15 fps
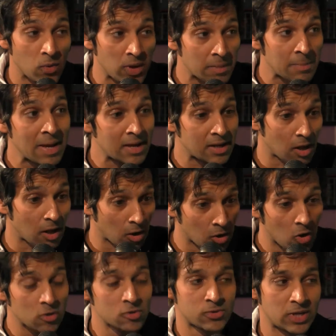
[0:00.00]
We can make it
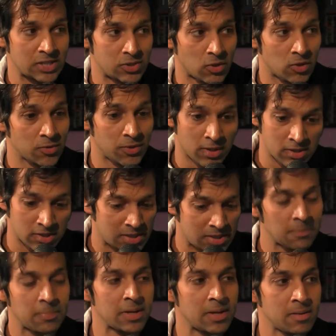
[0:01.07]
low threshold
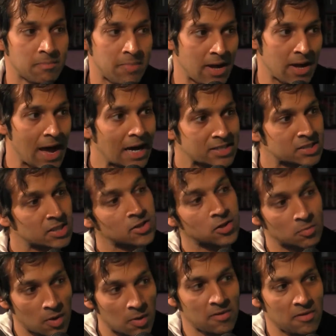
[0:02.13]
simply by
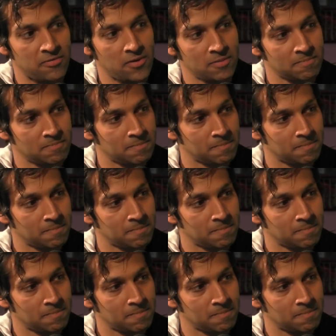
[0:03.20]
accessing your mobile phone.